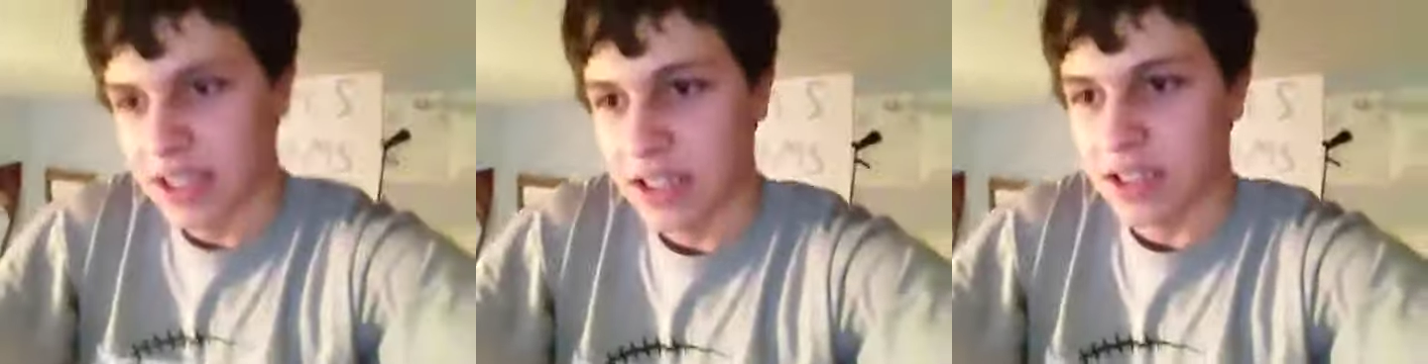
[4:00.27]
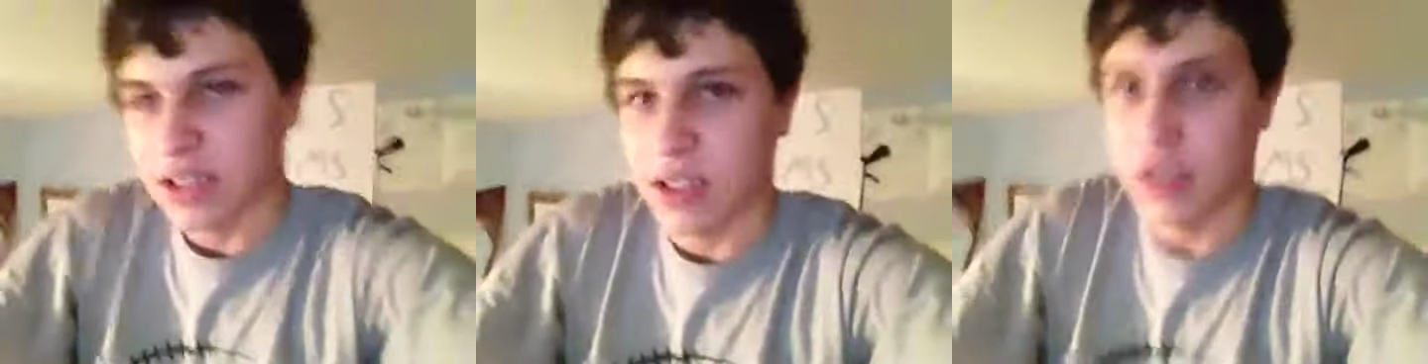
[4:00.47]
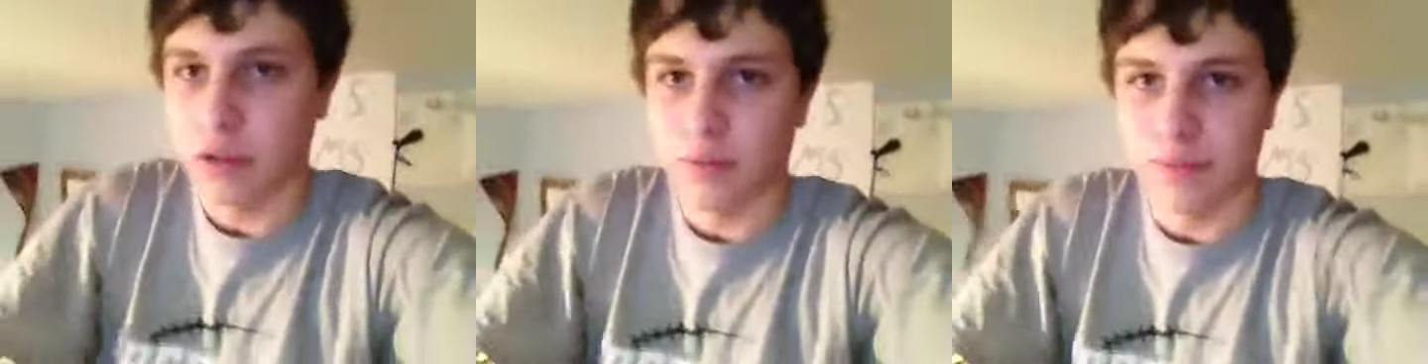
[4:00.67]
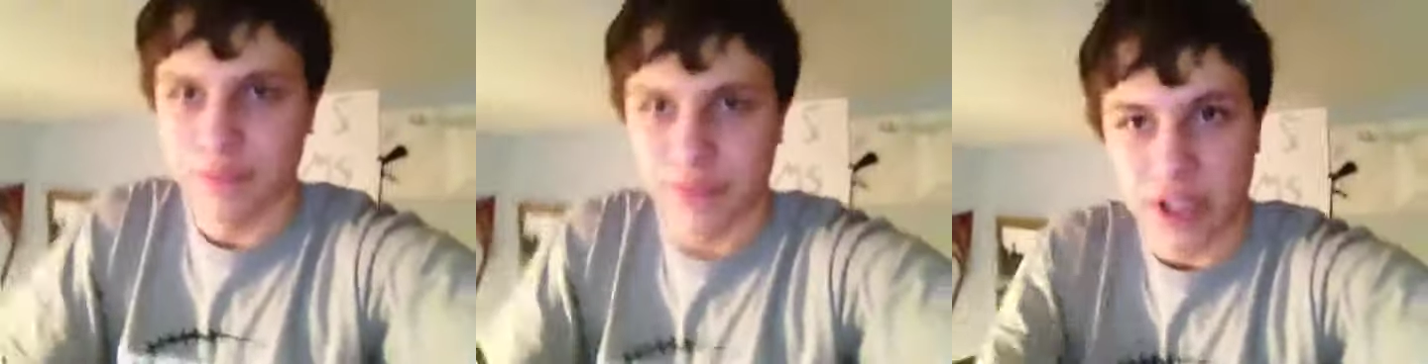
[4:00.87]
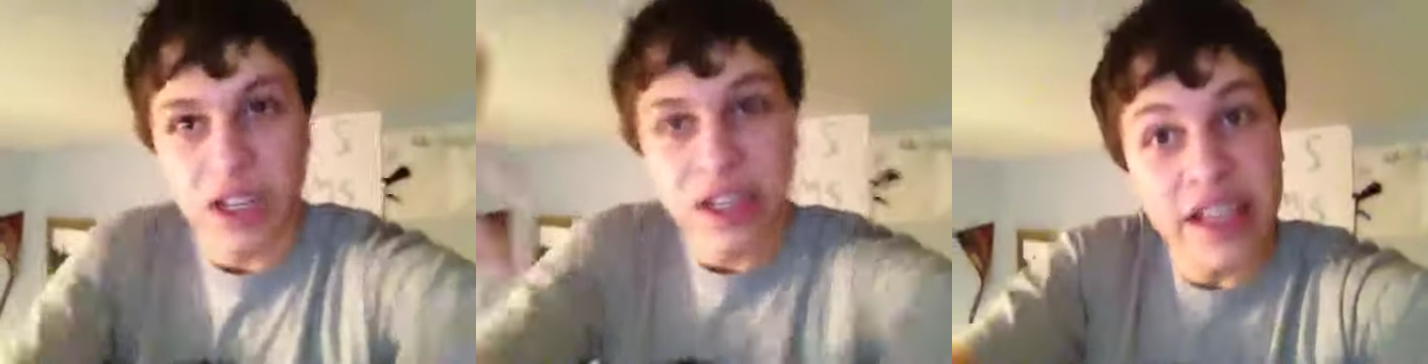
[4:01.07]
So,
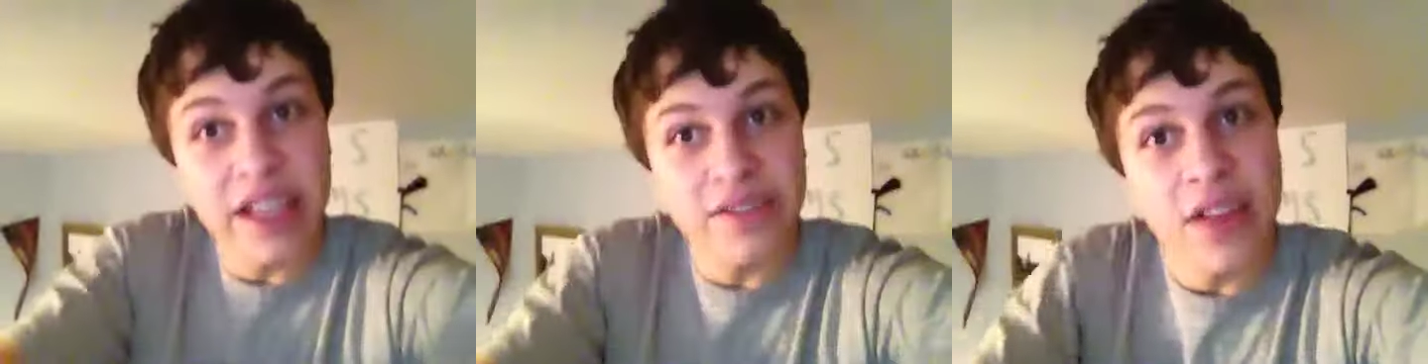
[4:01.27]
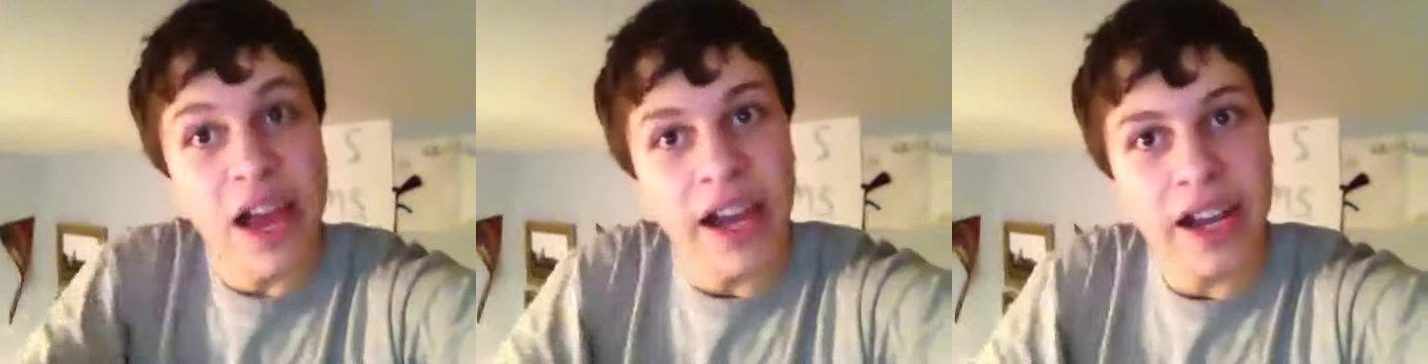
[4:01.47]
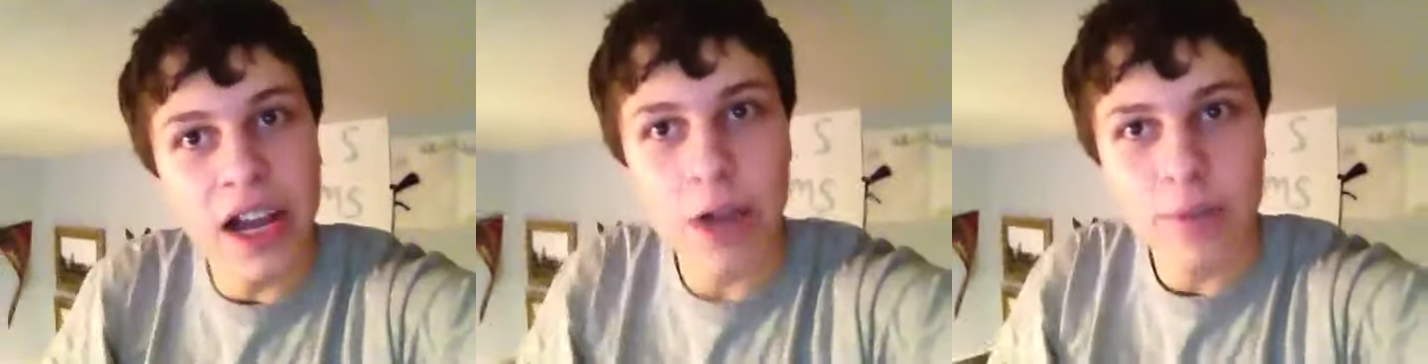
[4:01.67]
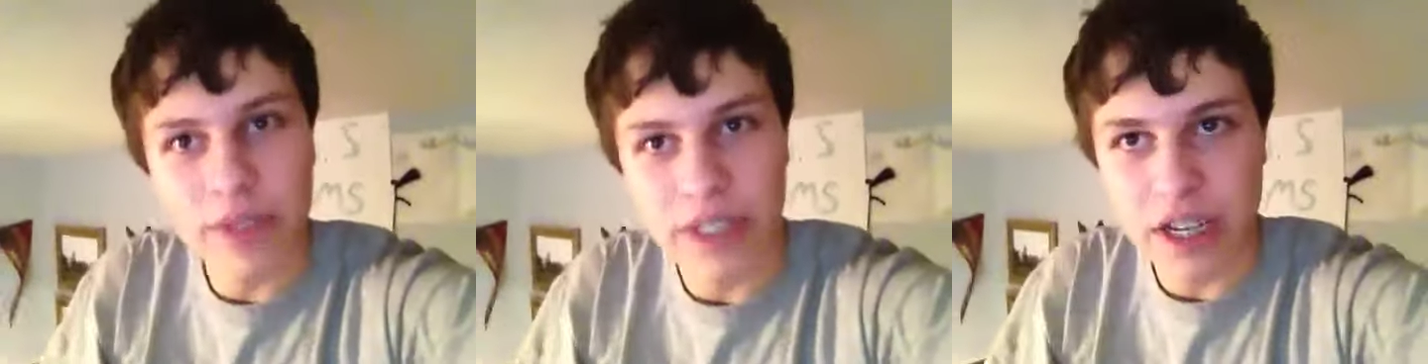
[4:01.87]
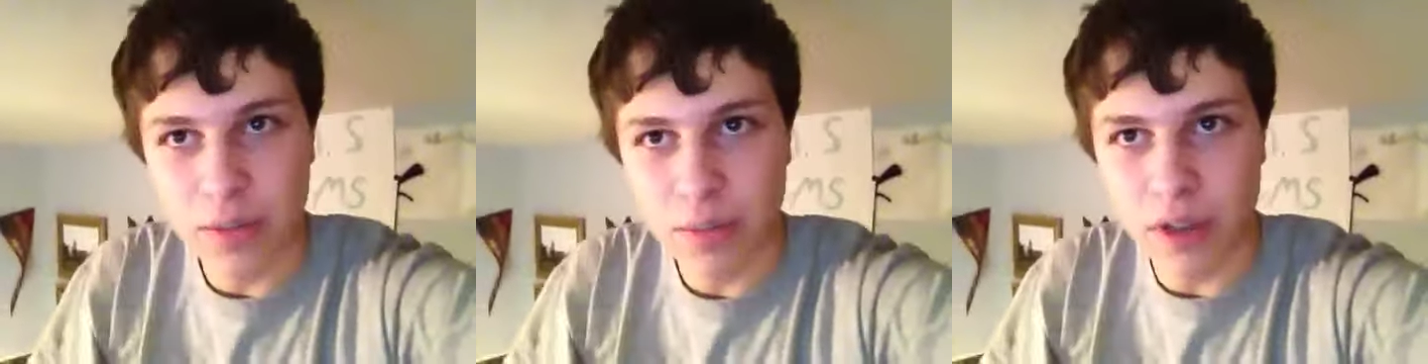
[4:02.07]
leave that comment
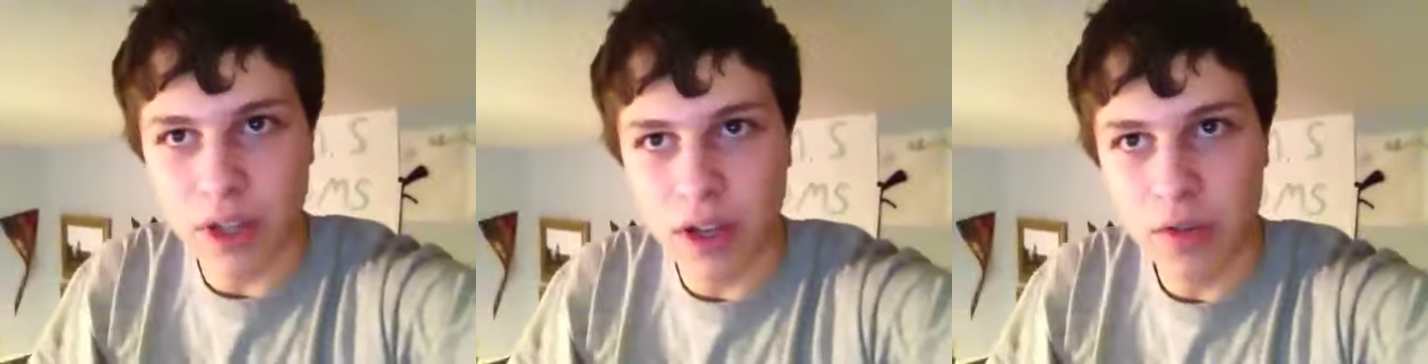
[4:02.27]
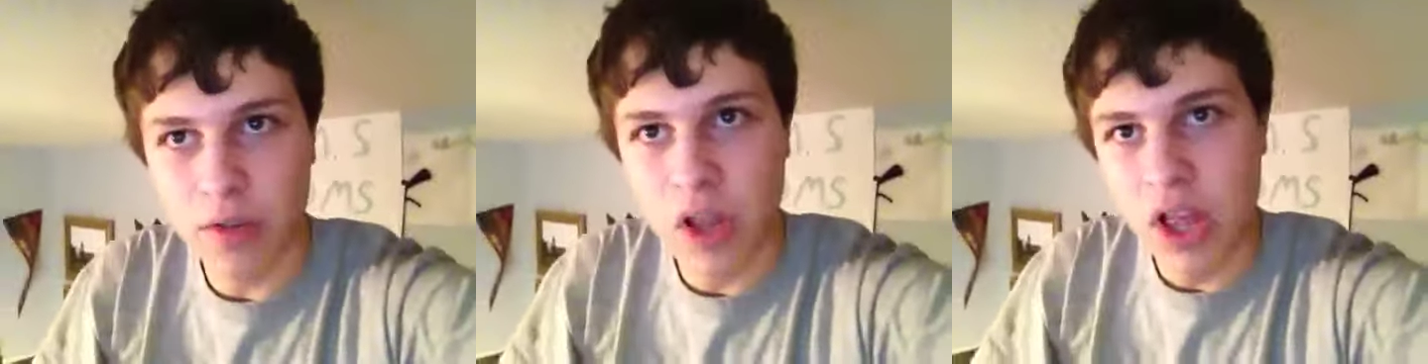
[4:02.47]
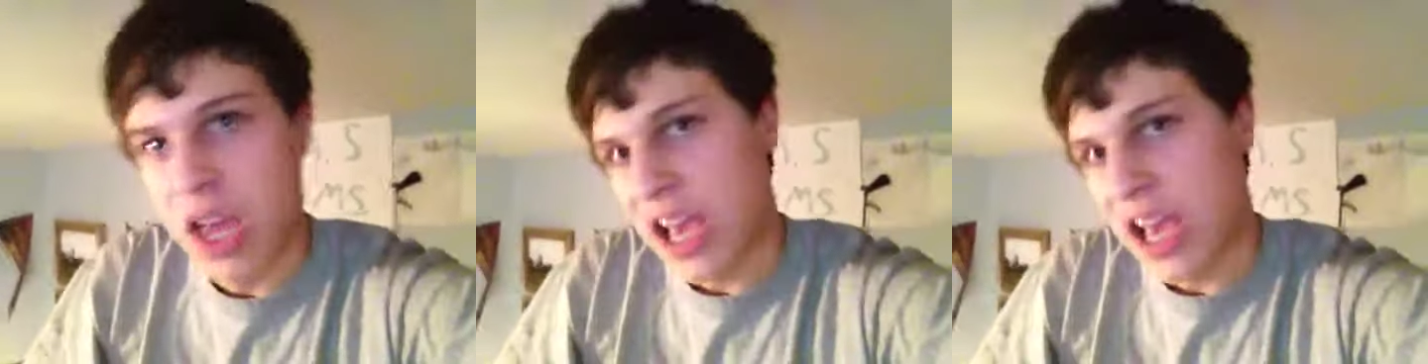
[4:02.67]
down below,